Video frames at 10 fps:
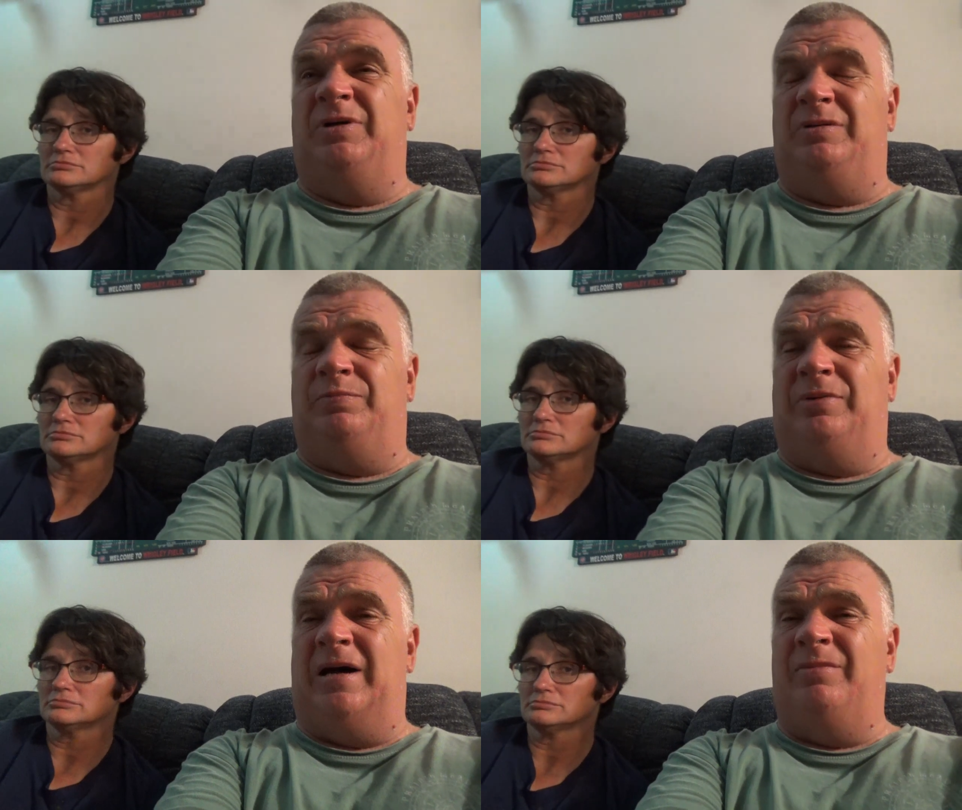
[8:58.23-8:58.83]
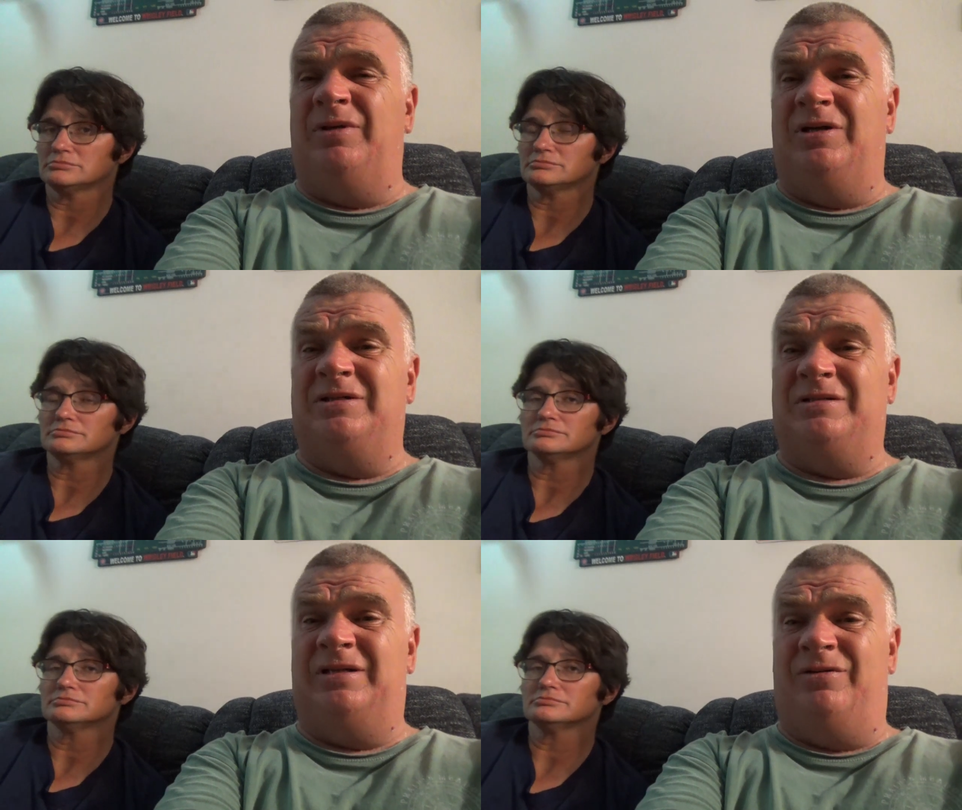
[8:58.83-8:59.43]
Speaker 1: but problem
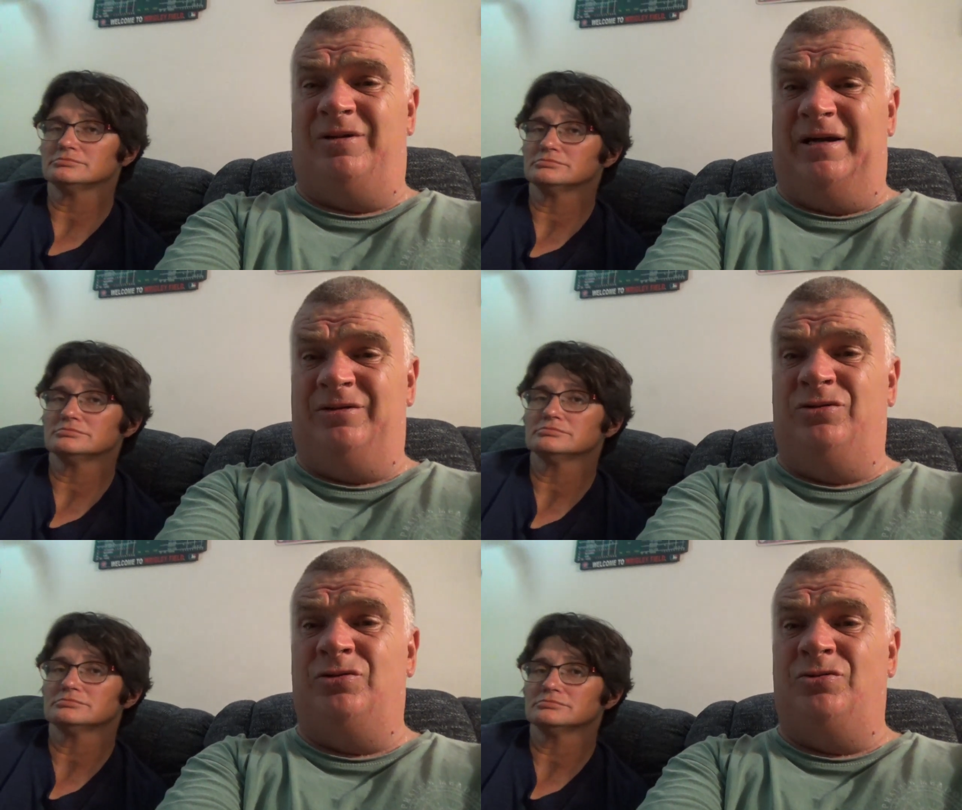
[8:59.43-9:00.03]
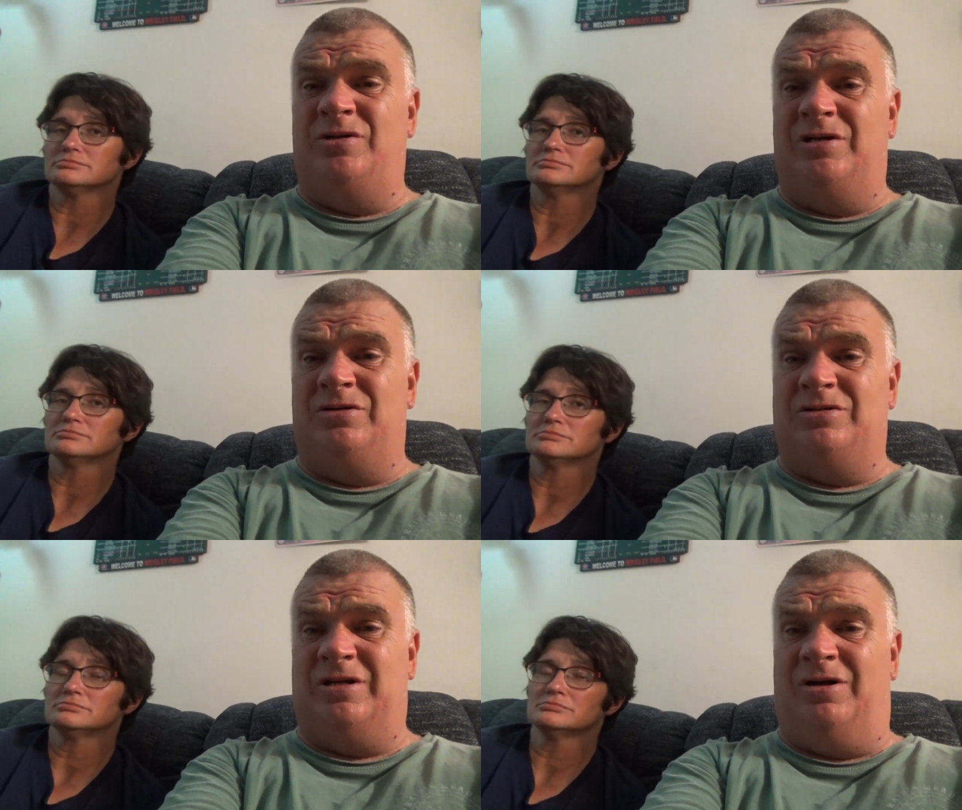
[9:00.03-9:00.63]
is, they're like two
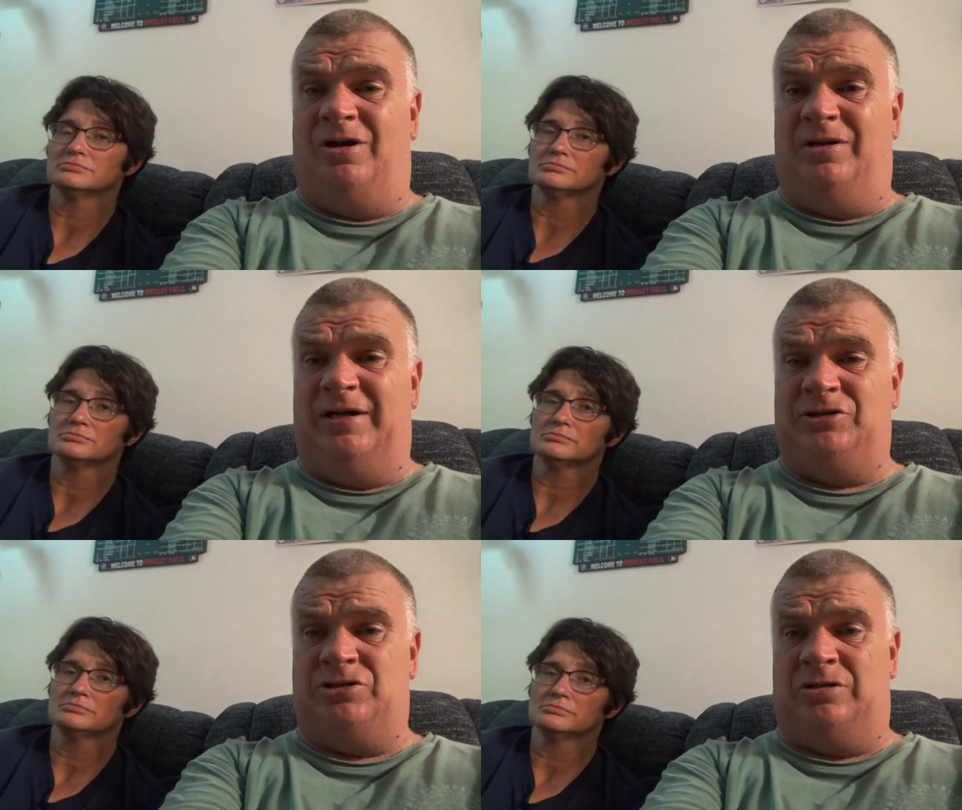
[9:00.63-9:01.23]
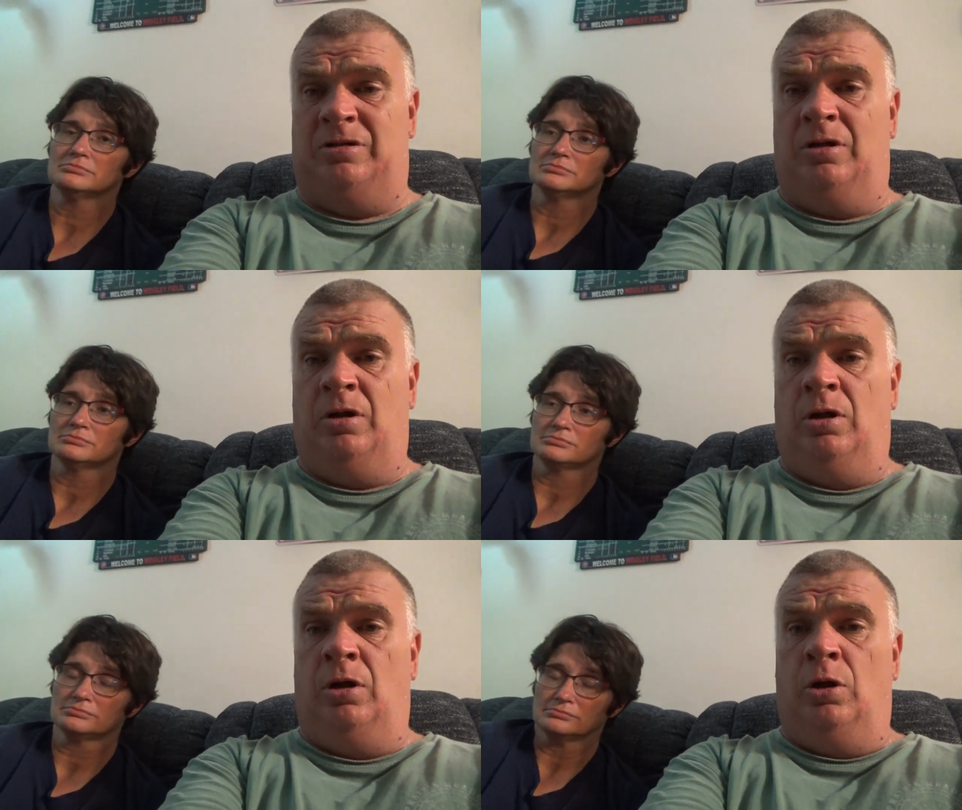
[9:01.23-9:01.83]
years in collection.
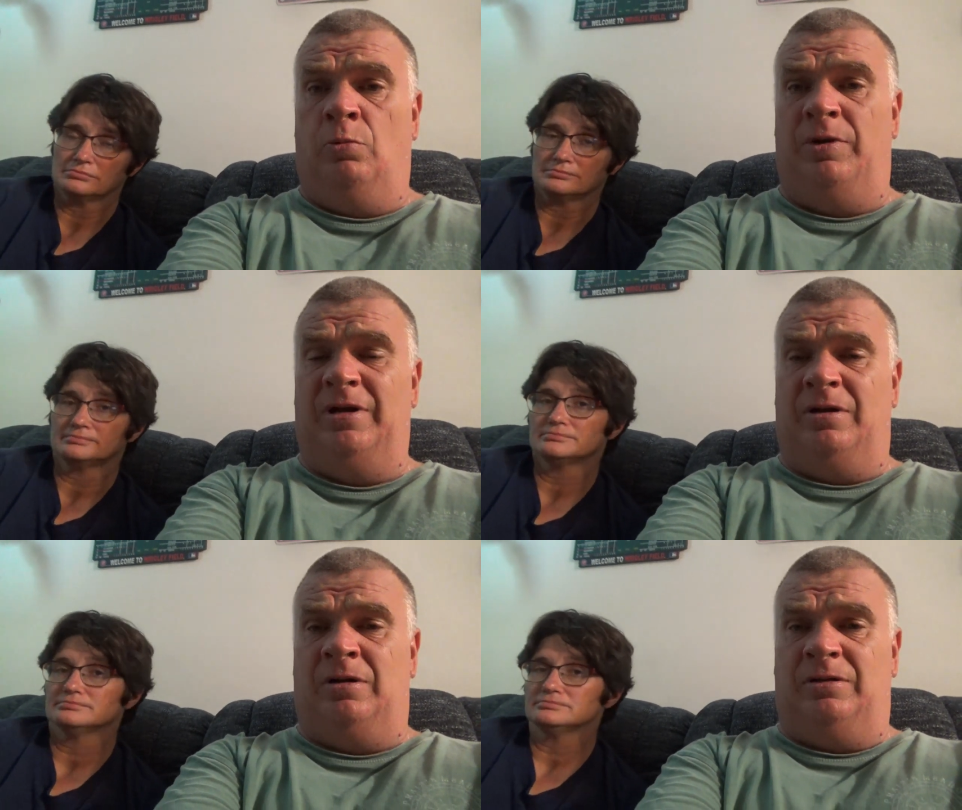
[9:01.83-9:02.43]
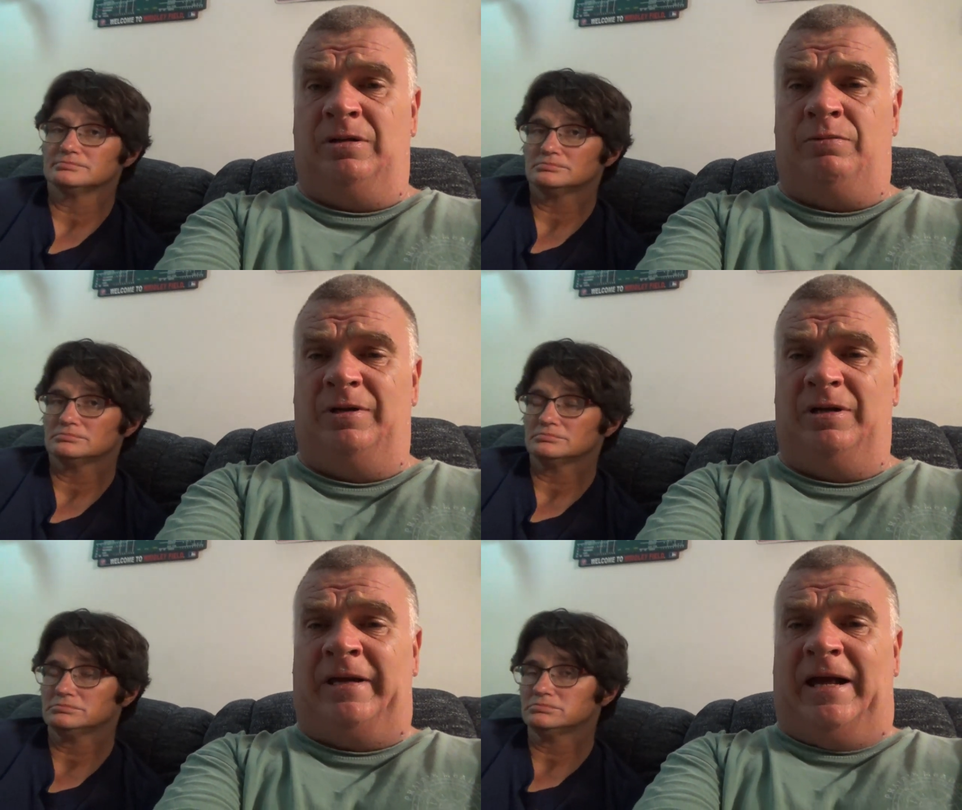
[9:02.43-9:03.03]
We didn't co
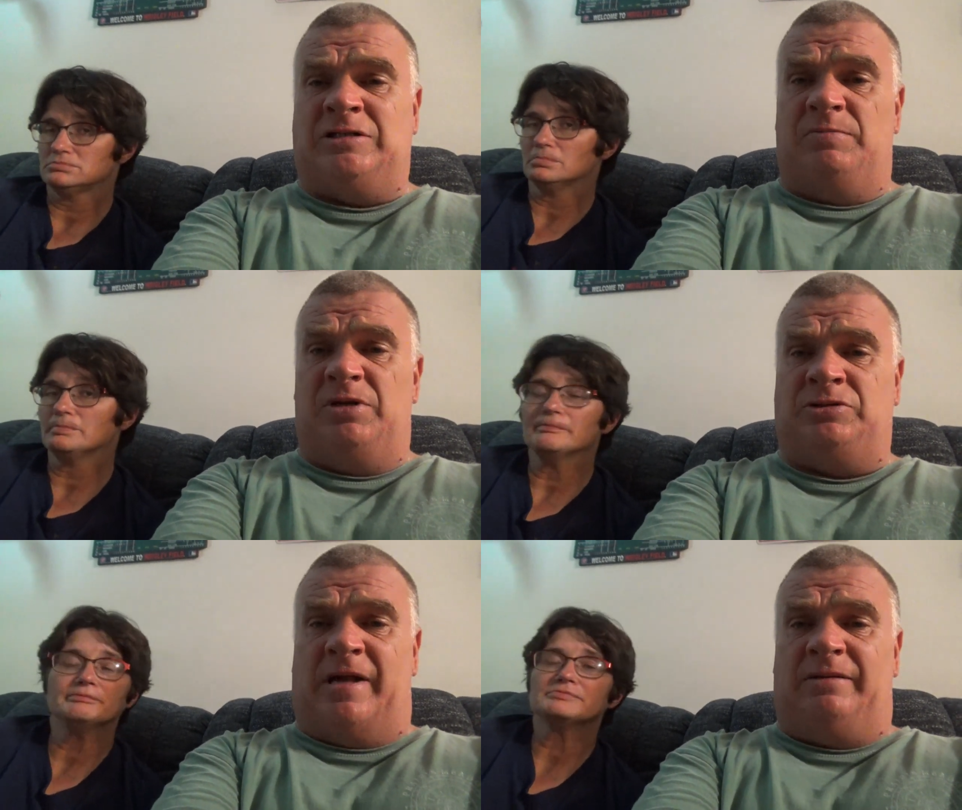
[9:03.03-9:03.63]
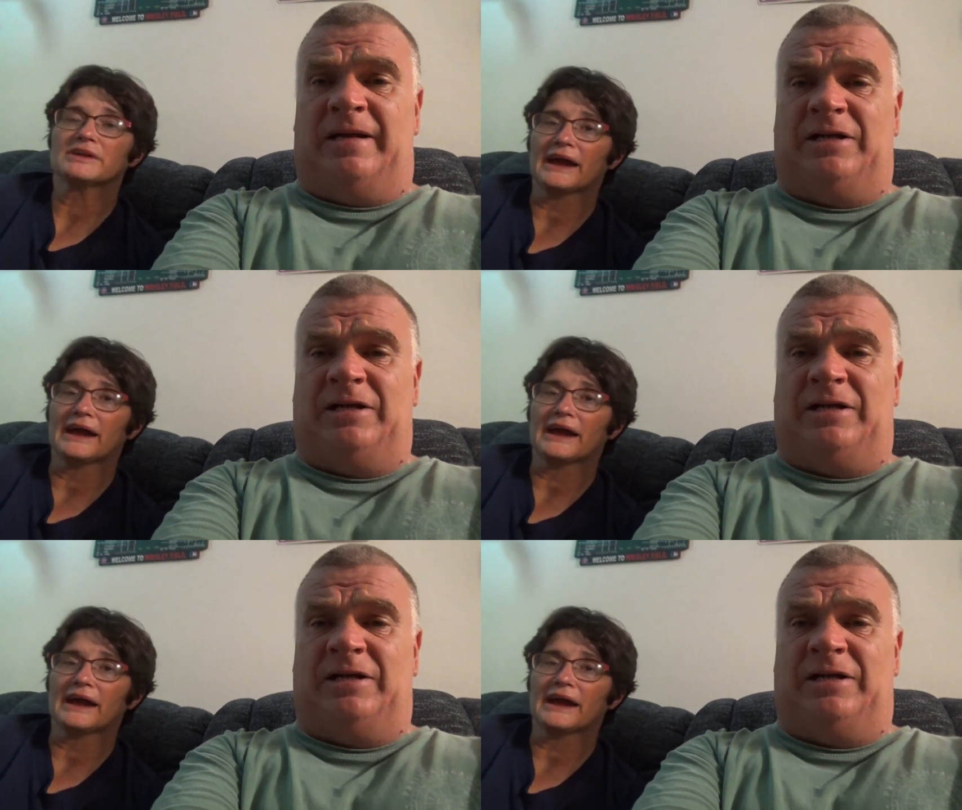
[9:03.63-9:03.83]
we didn't catch them last year. We